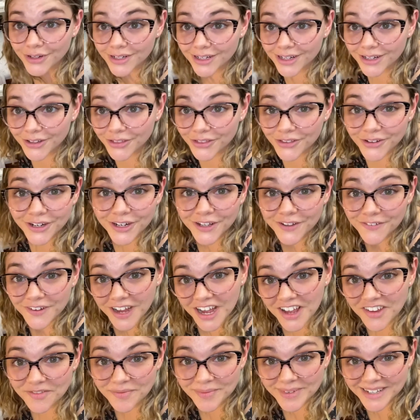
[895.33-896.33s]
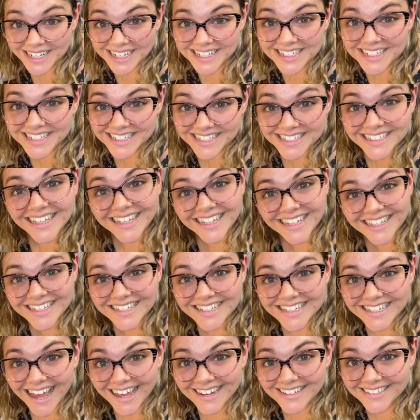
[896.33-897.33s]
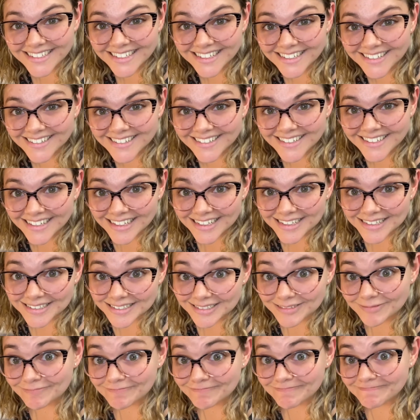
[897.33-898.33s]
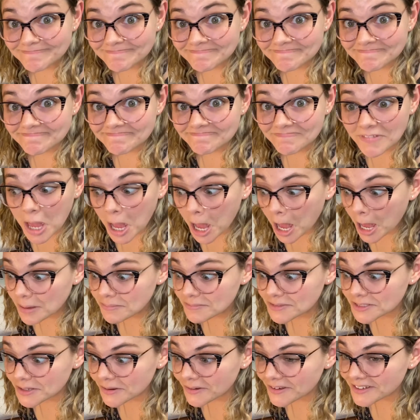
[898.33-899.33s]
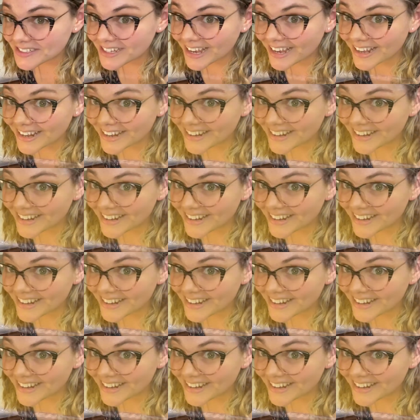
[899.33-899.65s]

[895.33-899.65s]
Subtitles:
35 minutes until it's set. I'm so excited.